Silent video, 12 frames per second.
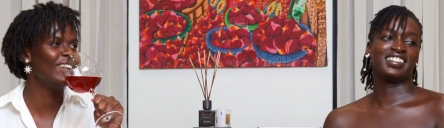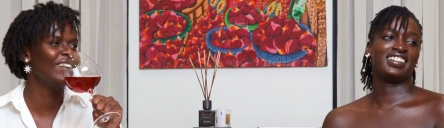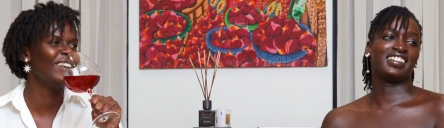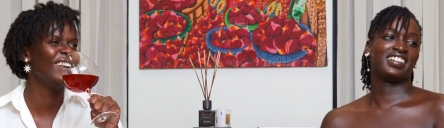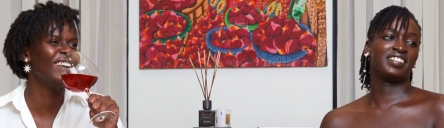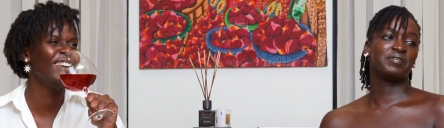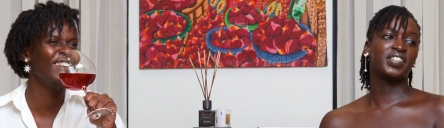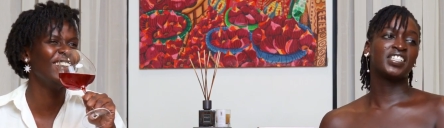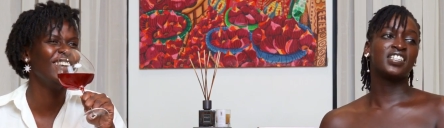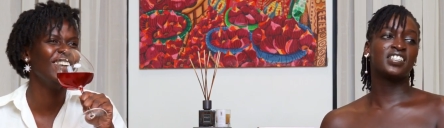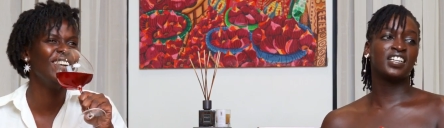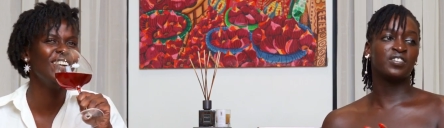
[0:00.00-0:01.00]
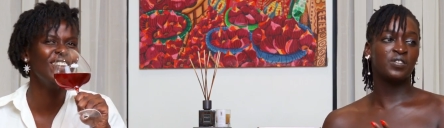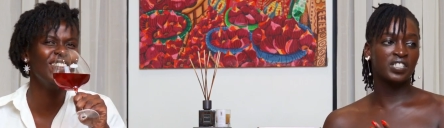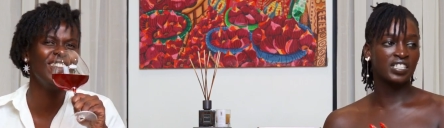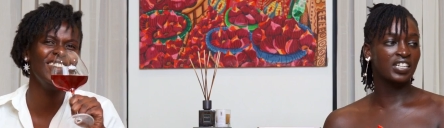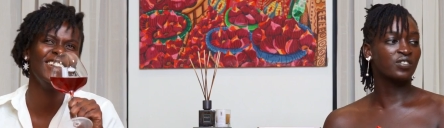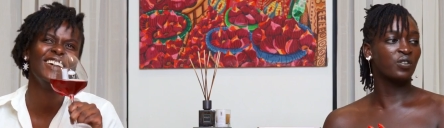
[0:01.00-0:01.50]
Speaker 1: hey, but the
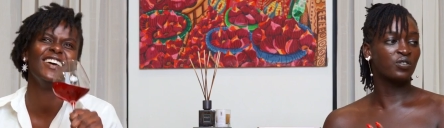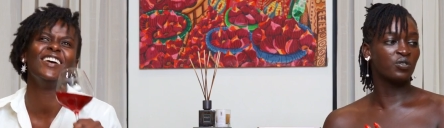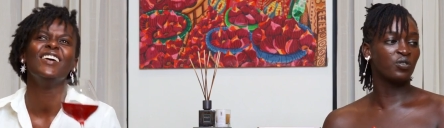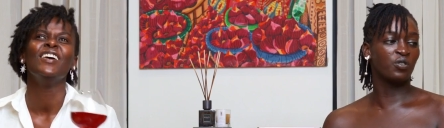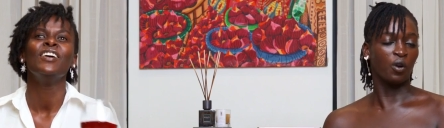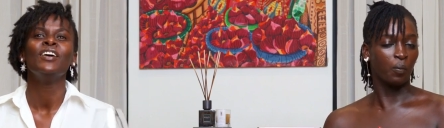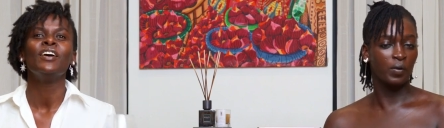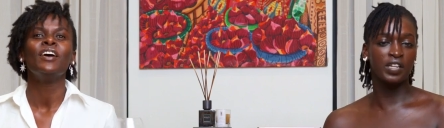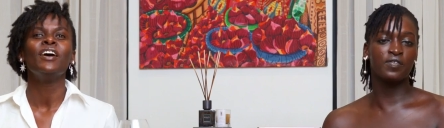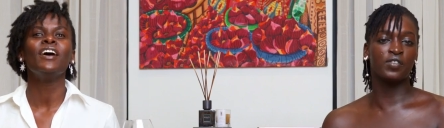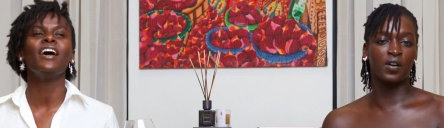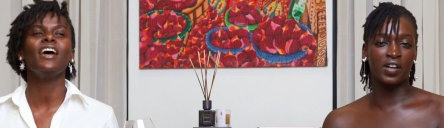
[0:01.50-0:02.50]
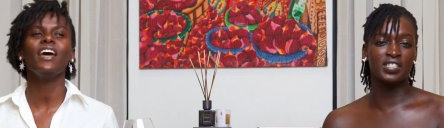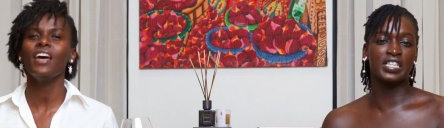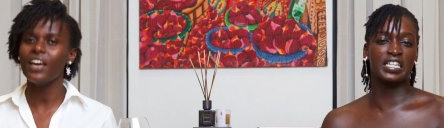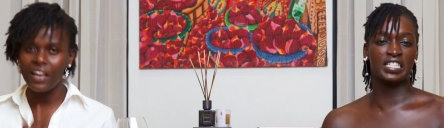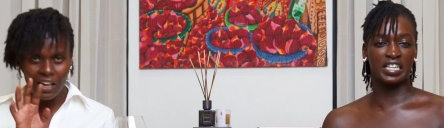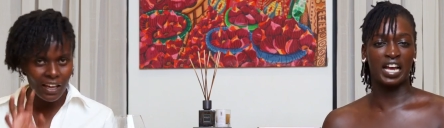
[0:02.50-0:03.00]
Jaluos that go to Europe, leave the ones
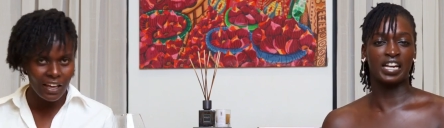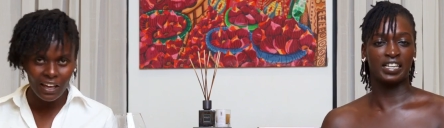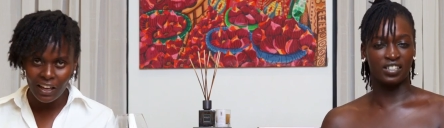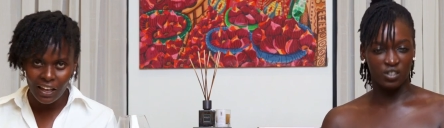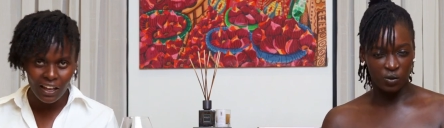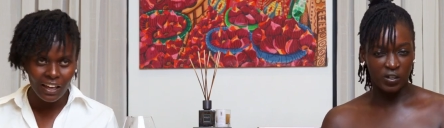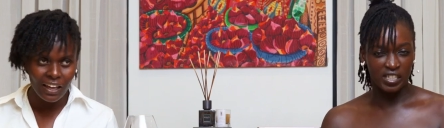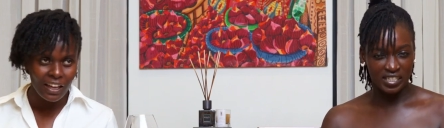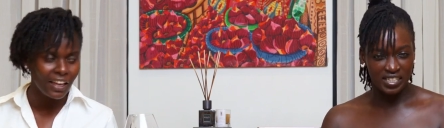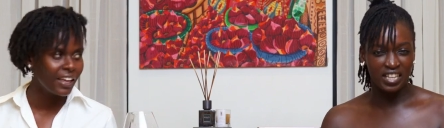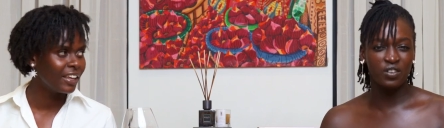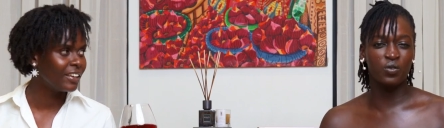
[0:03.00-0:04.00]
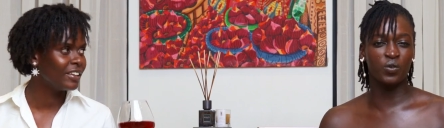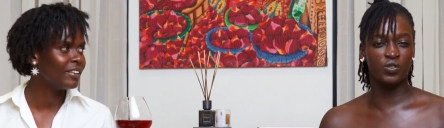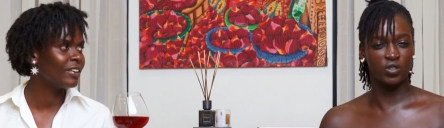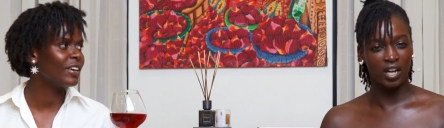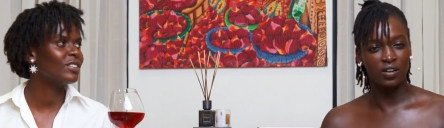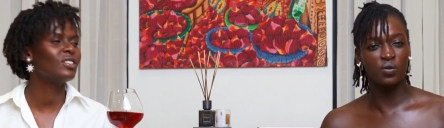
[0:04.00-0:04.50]
that eh. are in the US. The
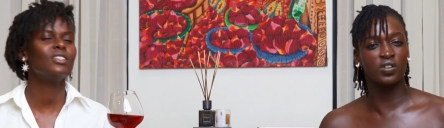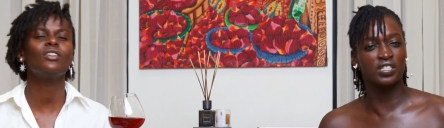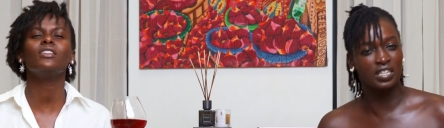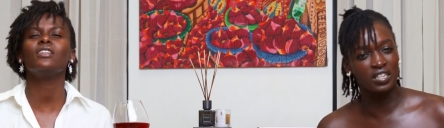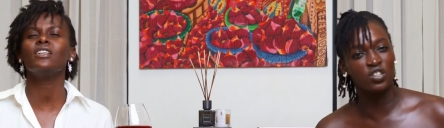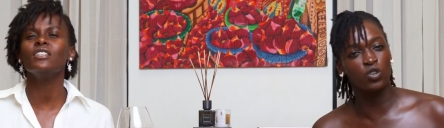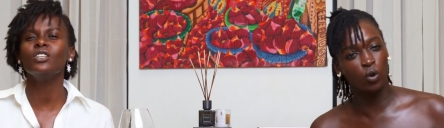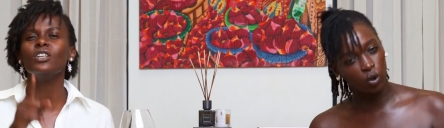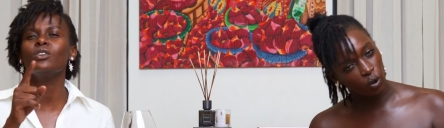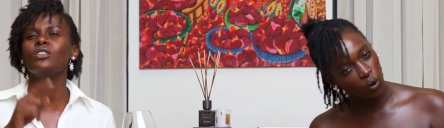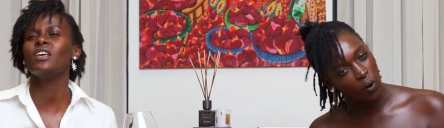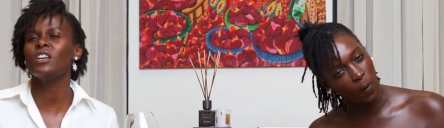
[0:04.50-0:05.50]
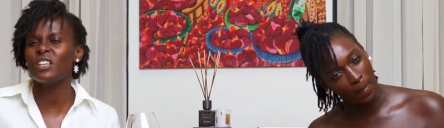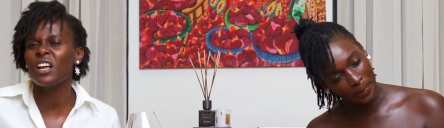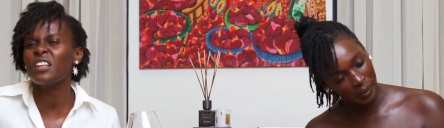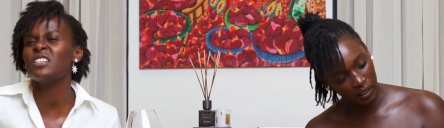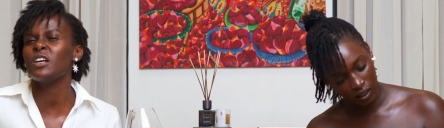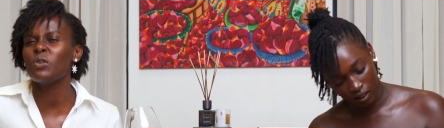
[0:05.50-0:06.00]
jealous in
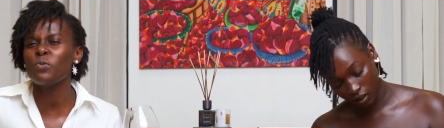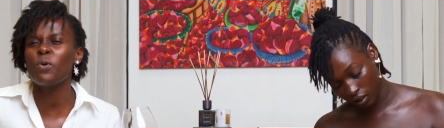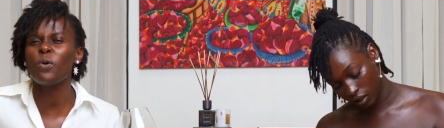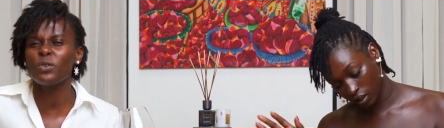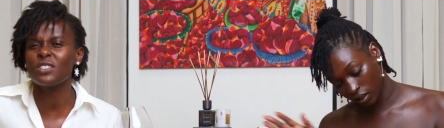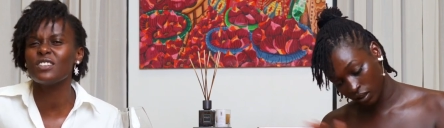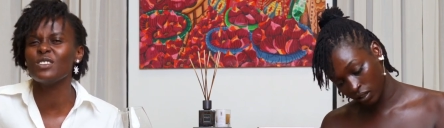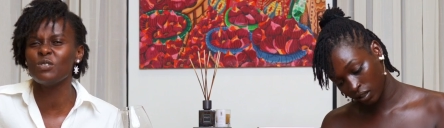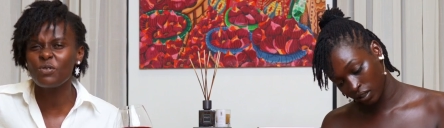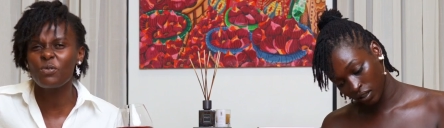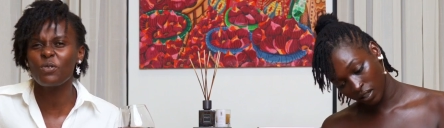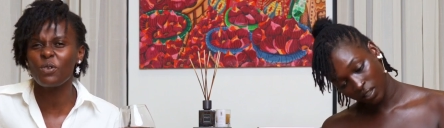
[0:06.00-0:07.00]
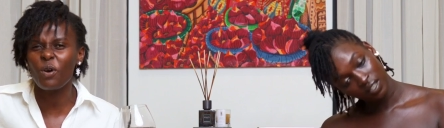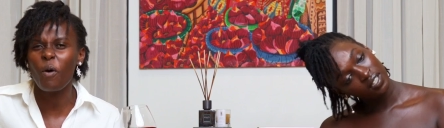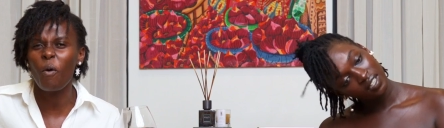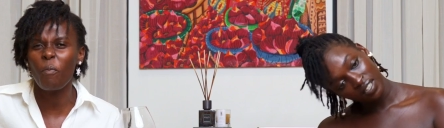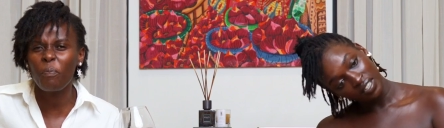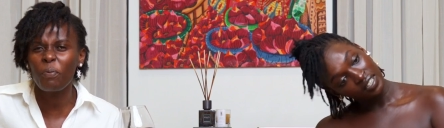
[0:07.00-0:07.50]
Europe. The
Speaker 2: jealous in
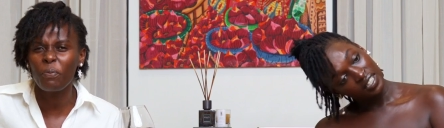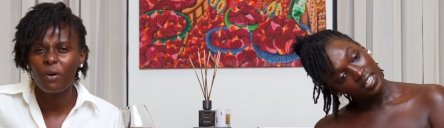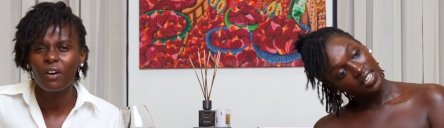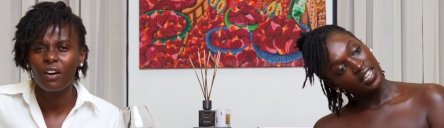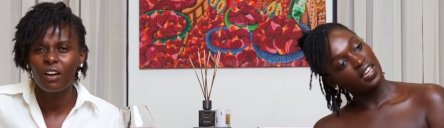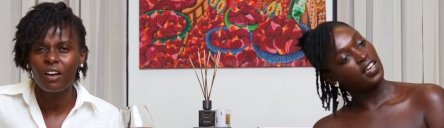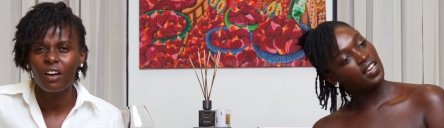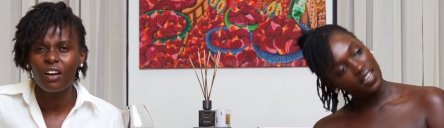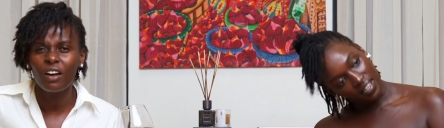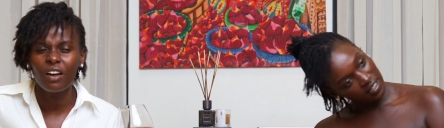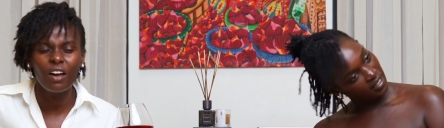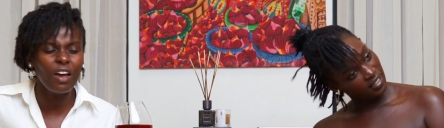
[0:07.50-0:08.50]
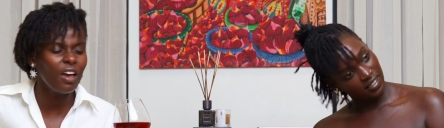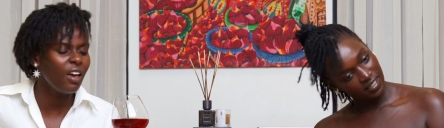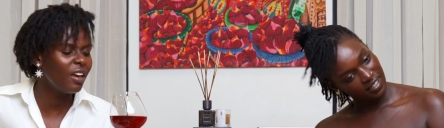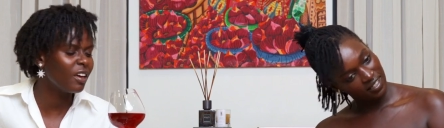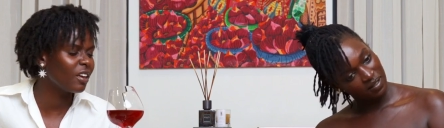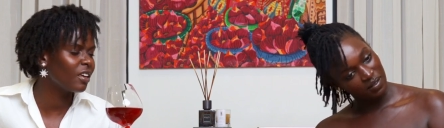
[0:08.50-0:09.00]
Europe.
Speaker 1: Hey,
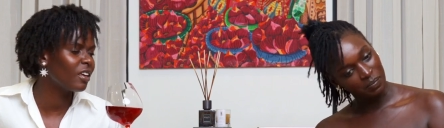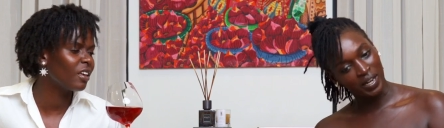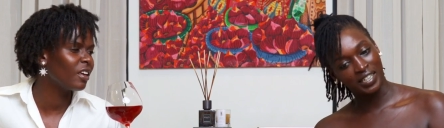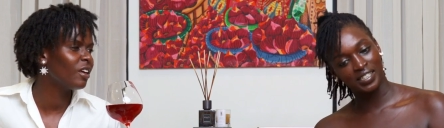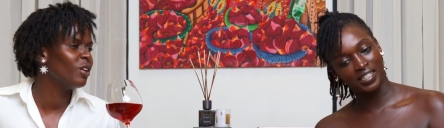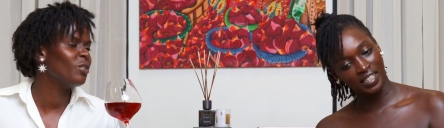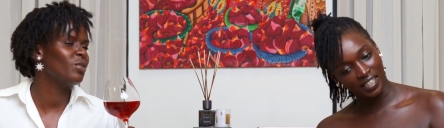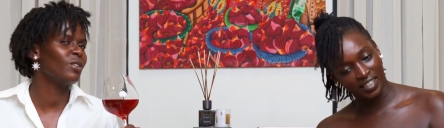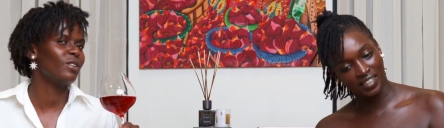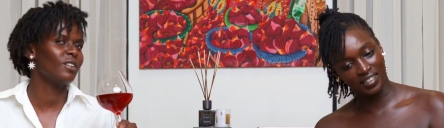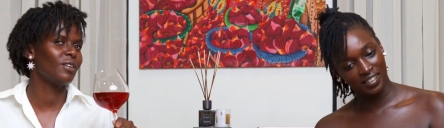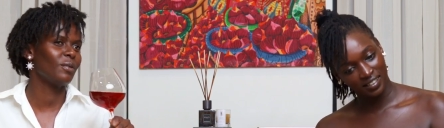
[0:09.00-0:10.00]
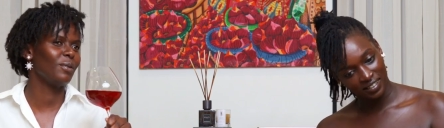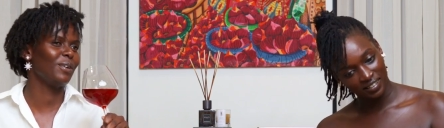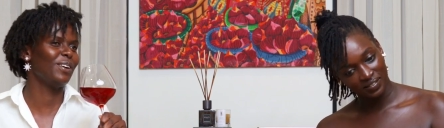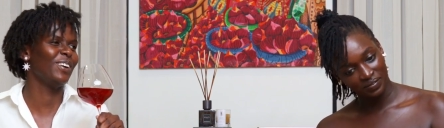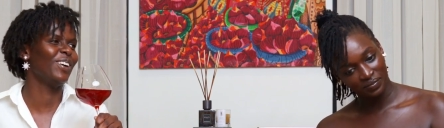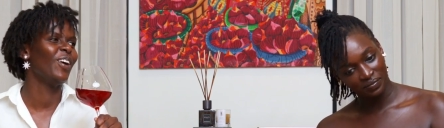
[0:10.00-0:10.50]
hey. Matek.
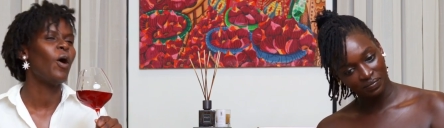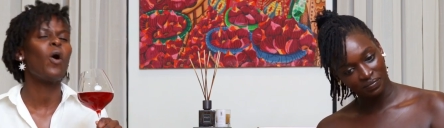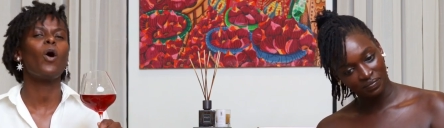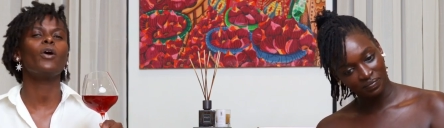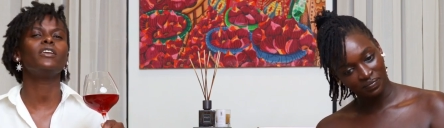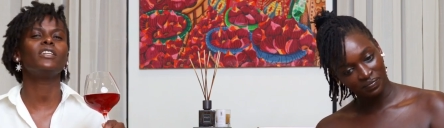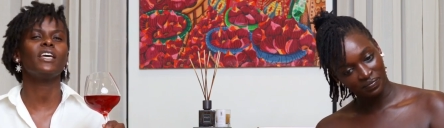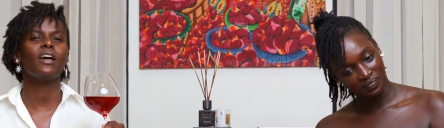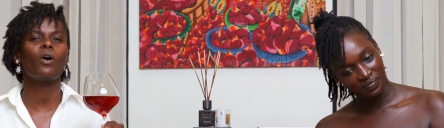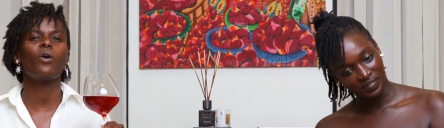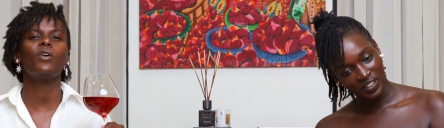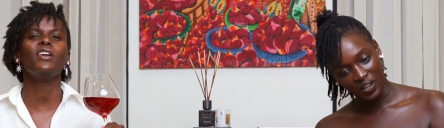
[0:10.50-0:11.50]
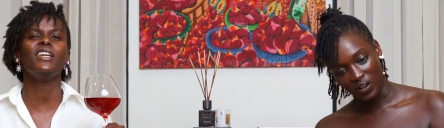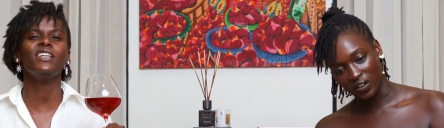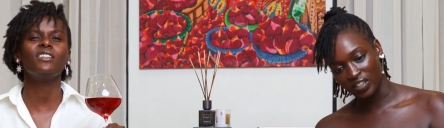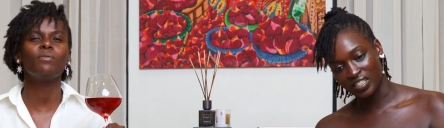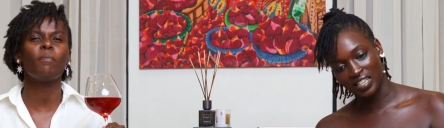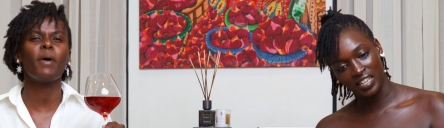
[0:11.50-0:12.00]
or take, or lead